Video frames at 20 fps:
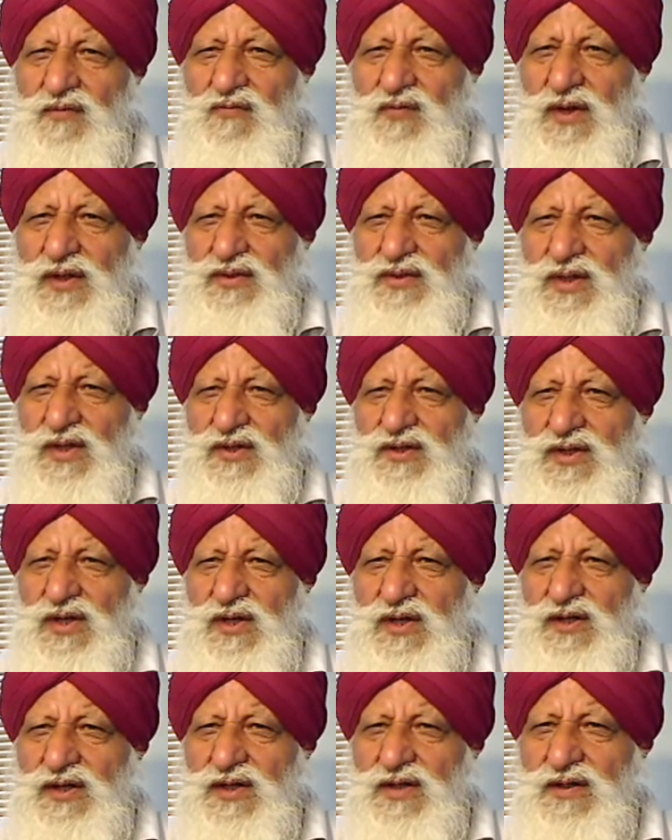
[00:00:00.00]
when they
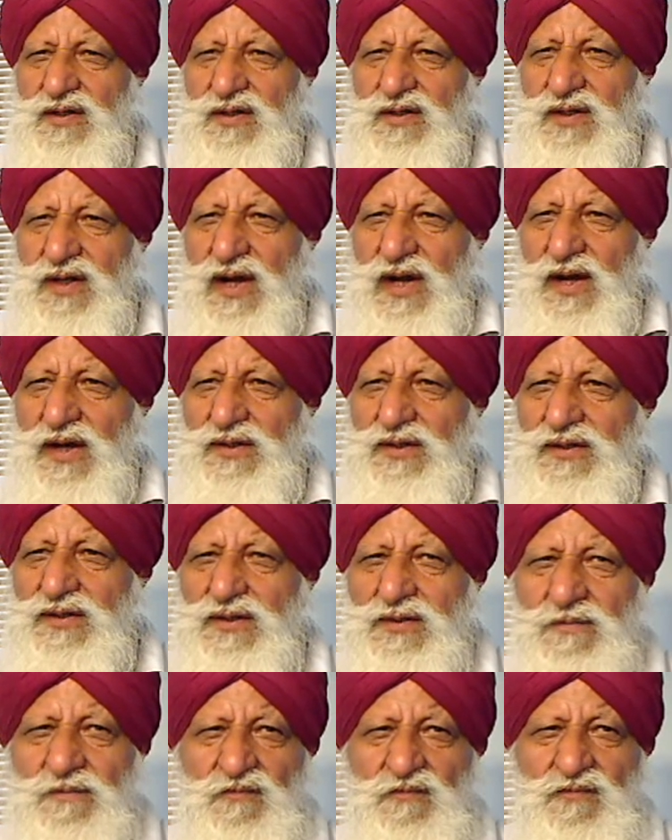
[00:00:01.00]
shall
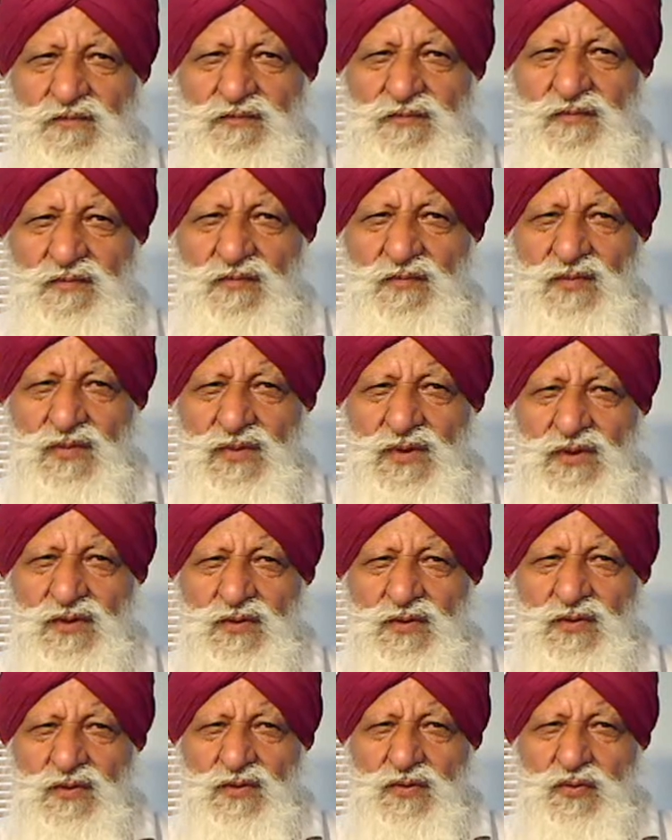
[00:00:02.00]
rise,
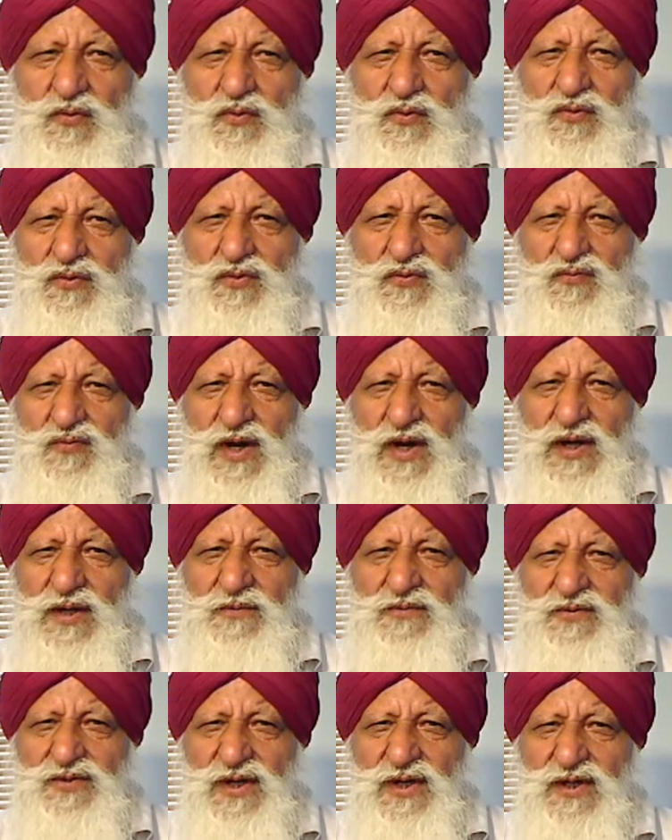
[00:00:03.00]
whose
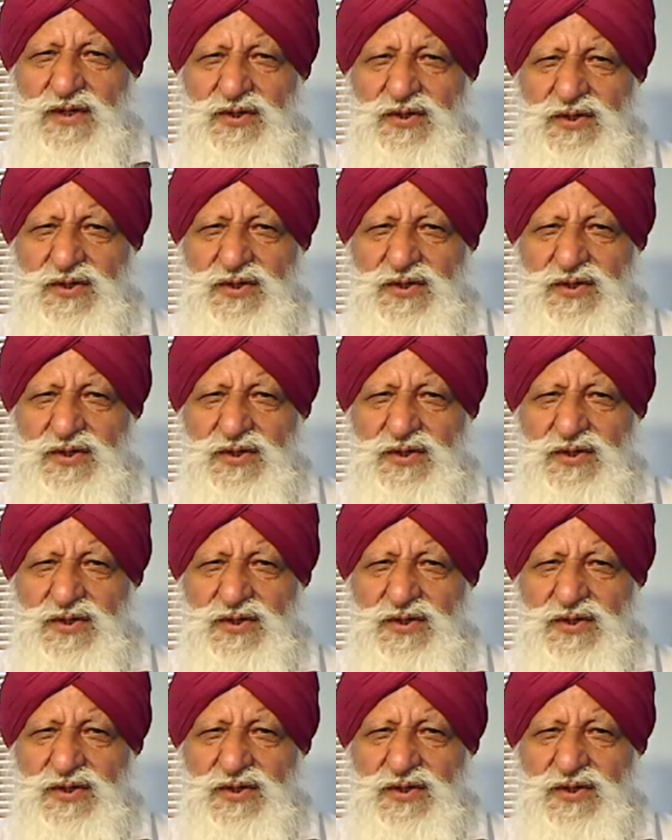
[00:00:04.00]
wife shall